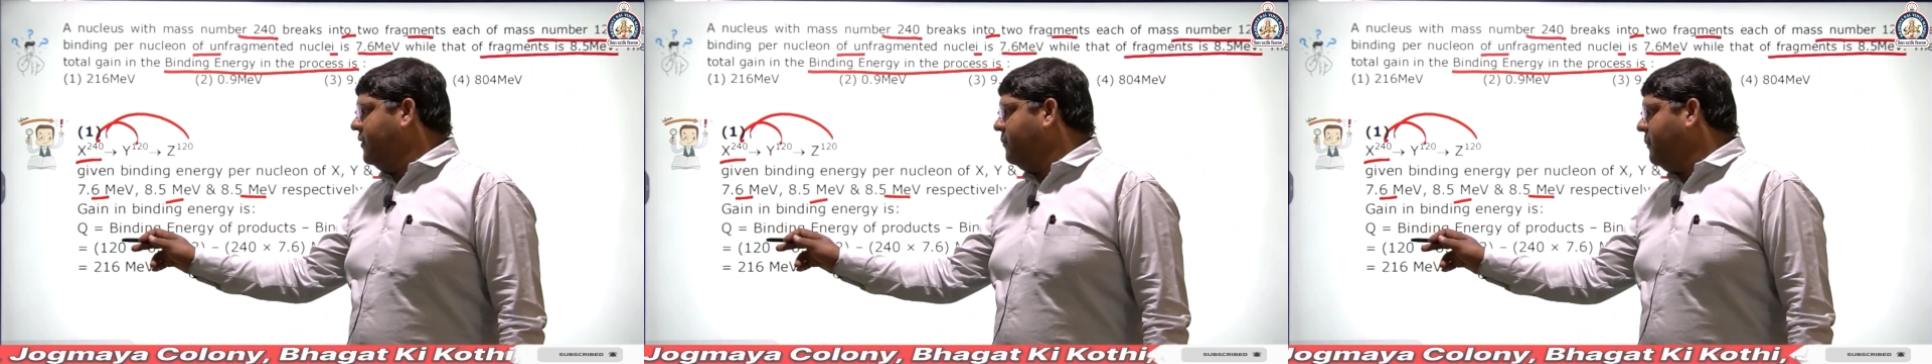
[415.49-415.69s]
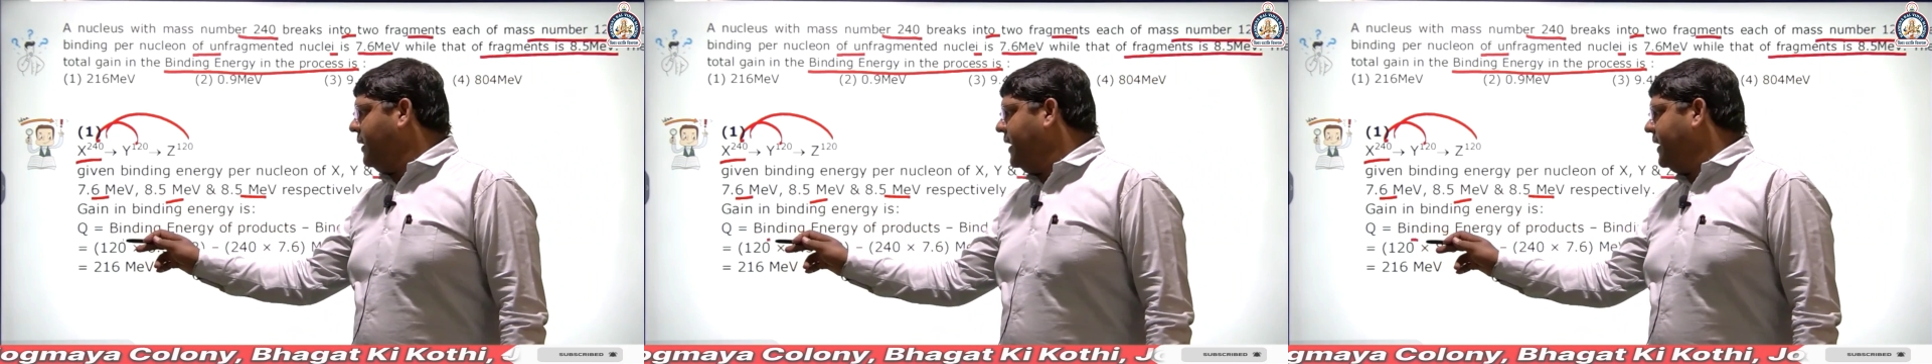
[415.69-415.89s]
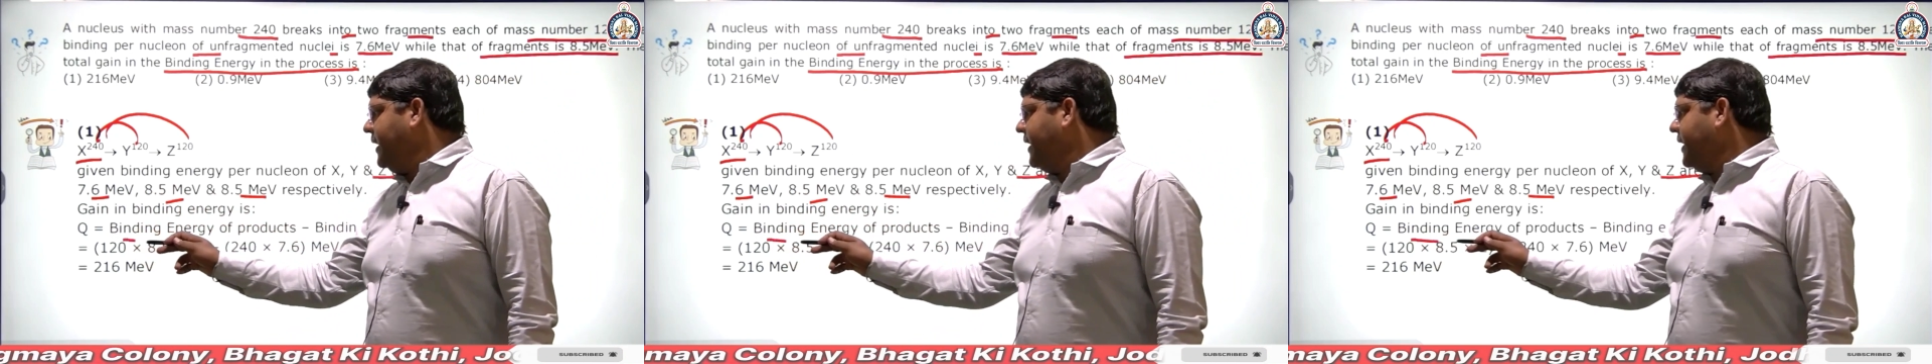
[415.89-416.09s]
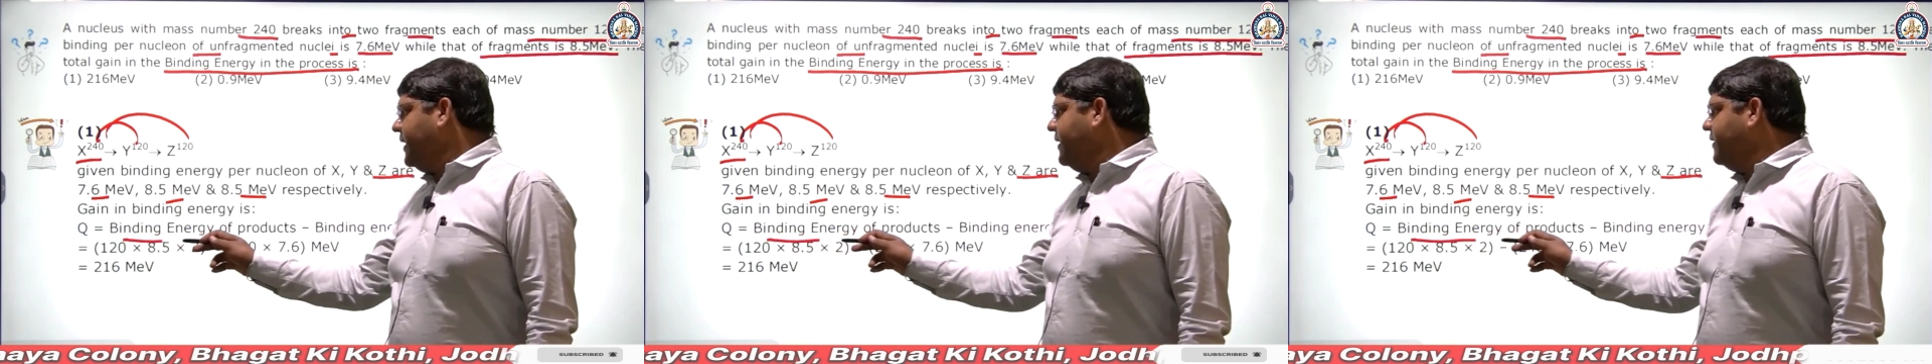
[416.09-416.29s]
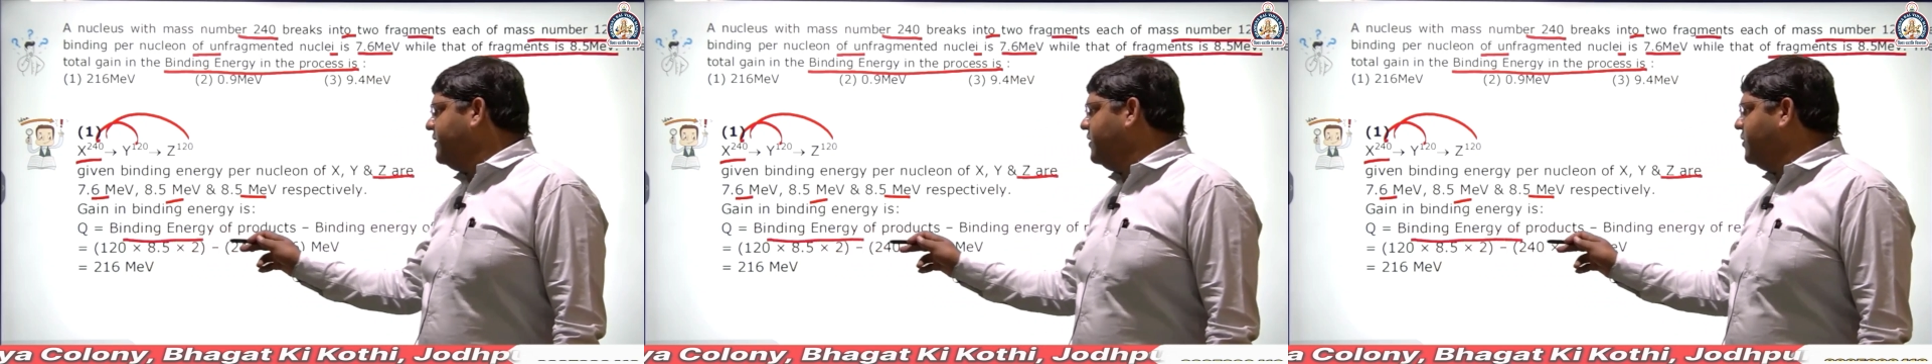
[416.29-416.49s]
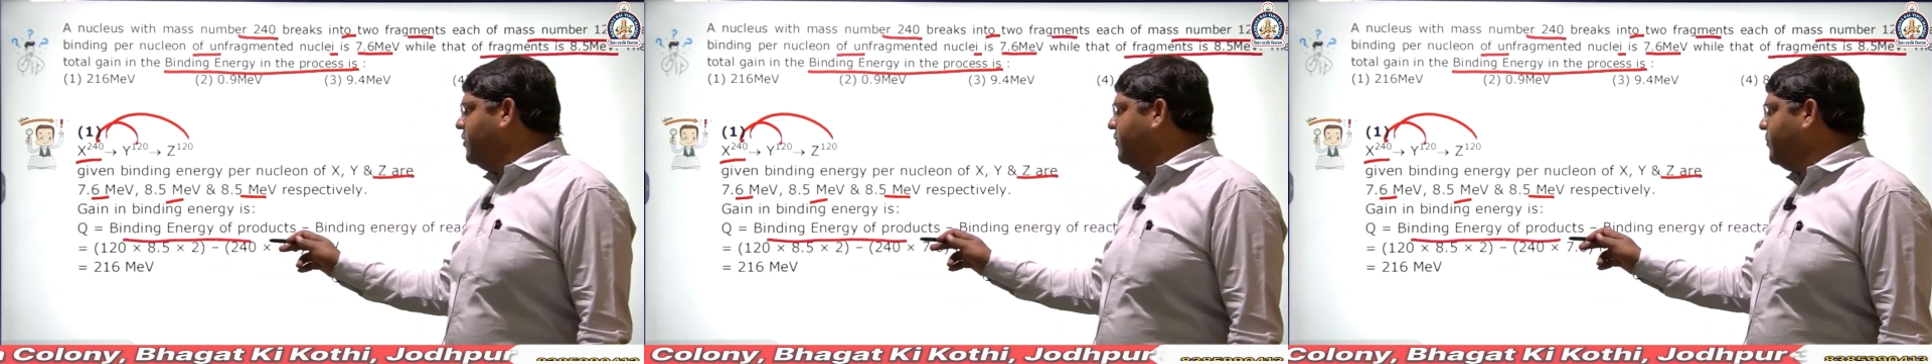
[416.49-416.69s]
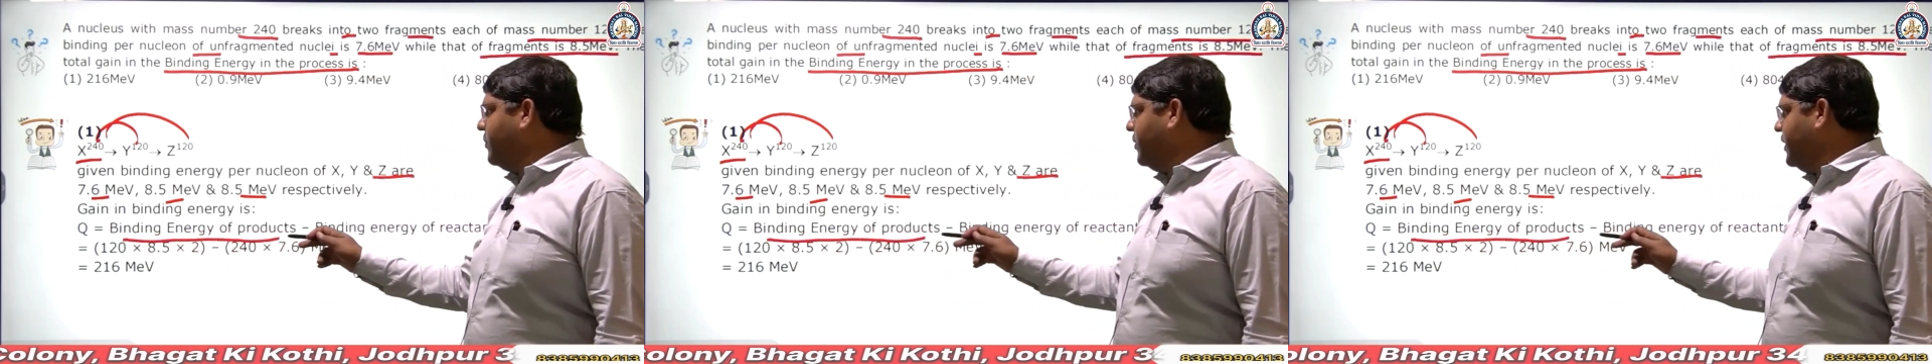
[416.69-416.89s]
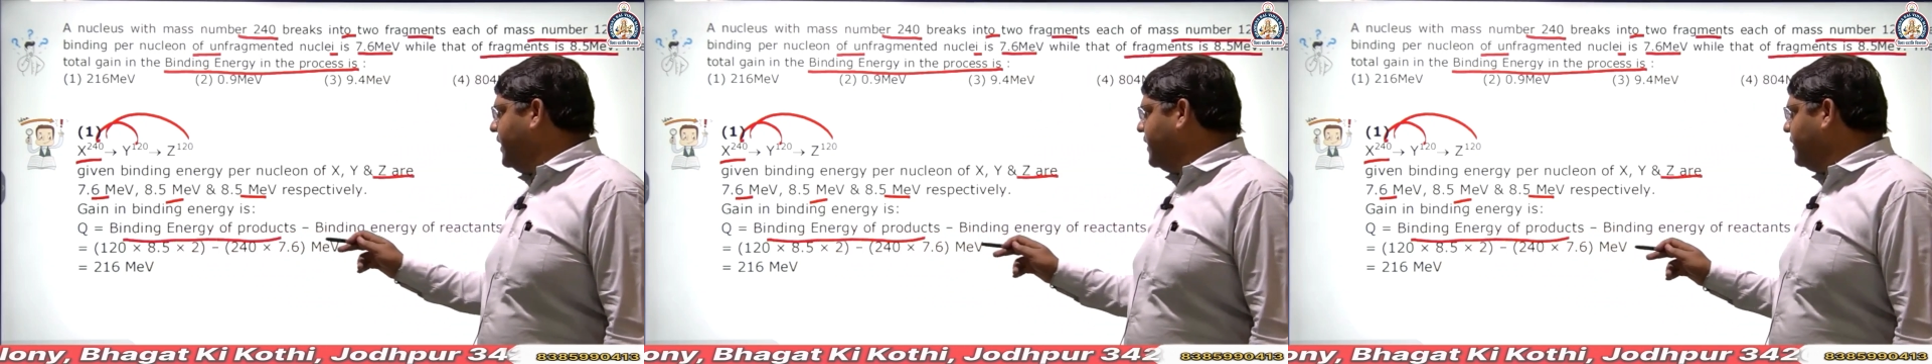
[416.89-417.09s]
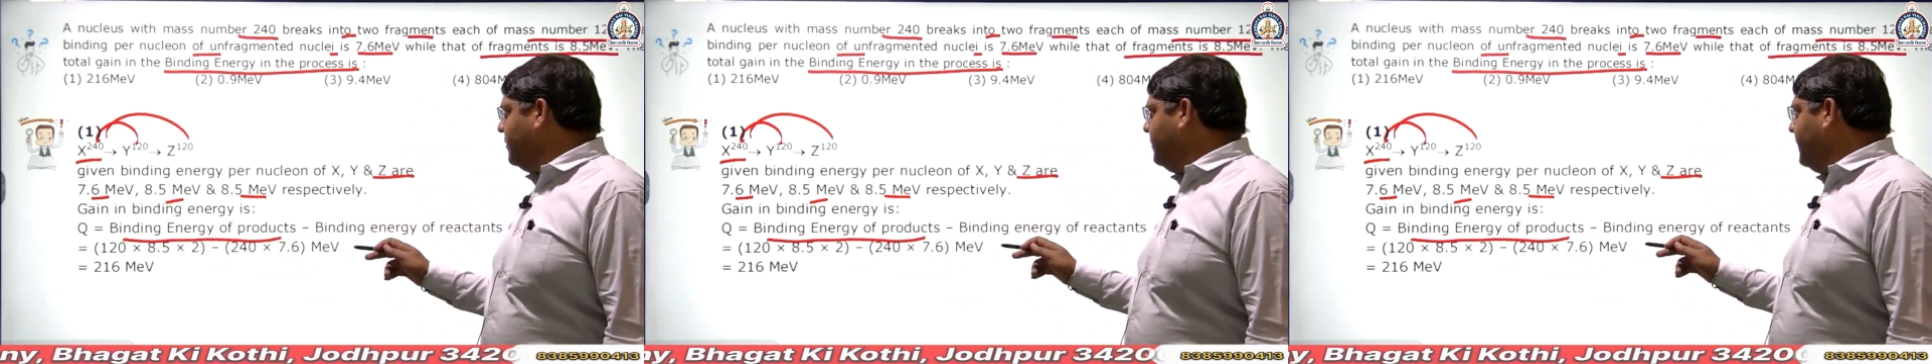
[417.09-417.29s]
binding energy of product